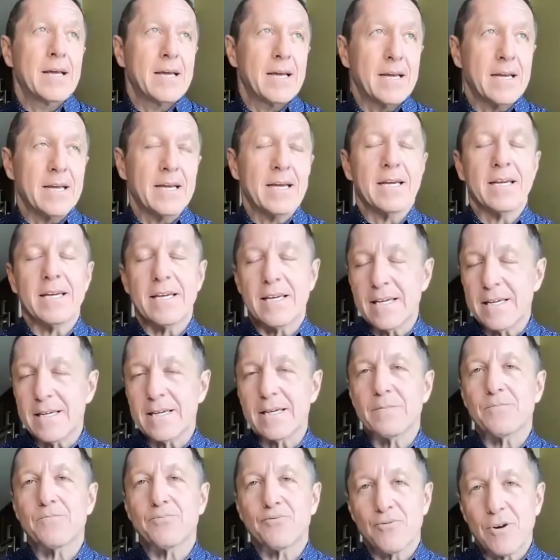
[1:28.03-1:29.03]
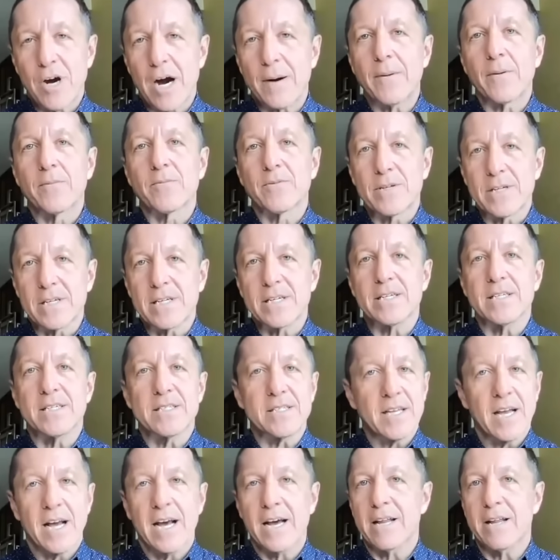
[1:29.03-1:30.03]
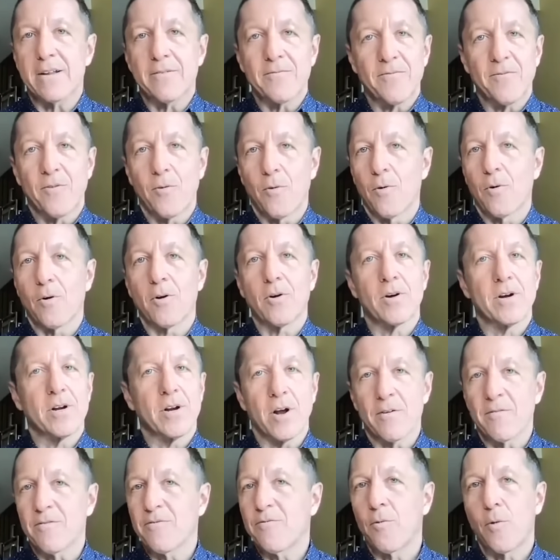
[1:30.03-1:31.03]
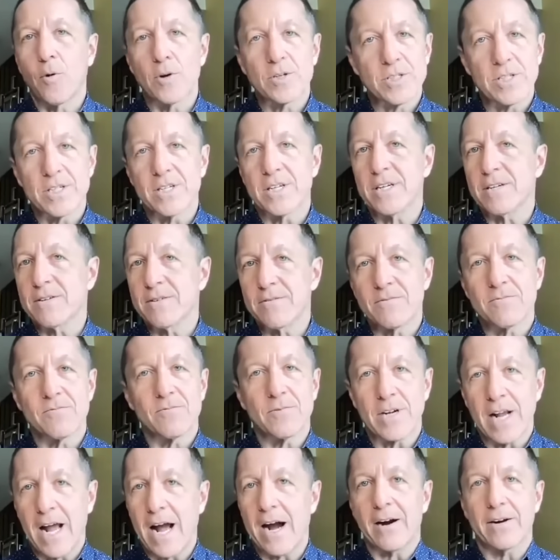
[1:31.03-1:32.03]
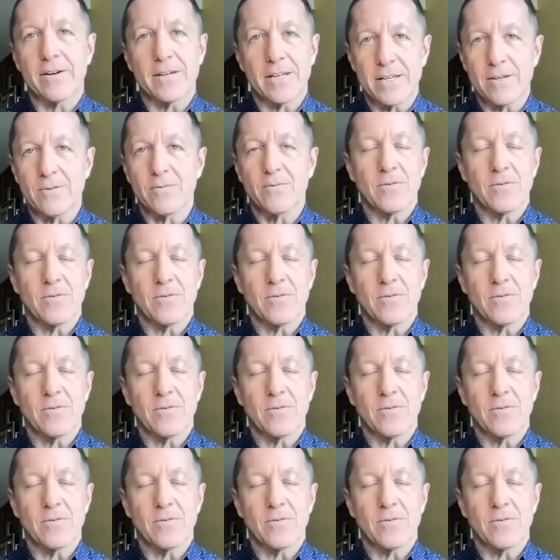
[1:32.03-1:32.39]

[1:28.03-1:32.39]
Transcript: He probably is headed for an unfortunate reality